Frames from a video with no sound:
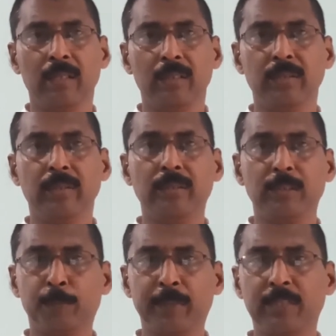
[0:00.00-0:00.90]
So
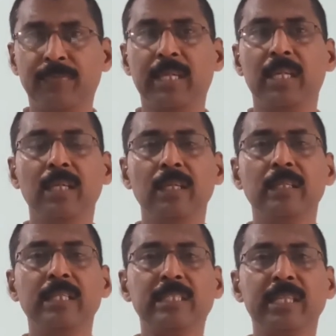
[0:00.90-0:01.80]

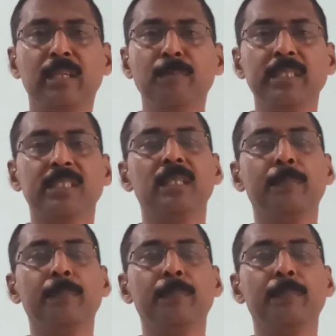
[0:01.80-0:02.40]
specifically, it is taking place in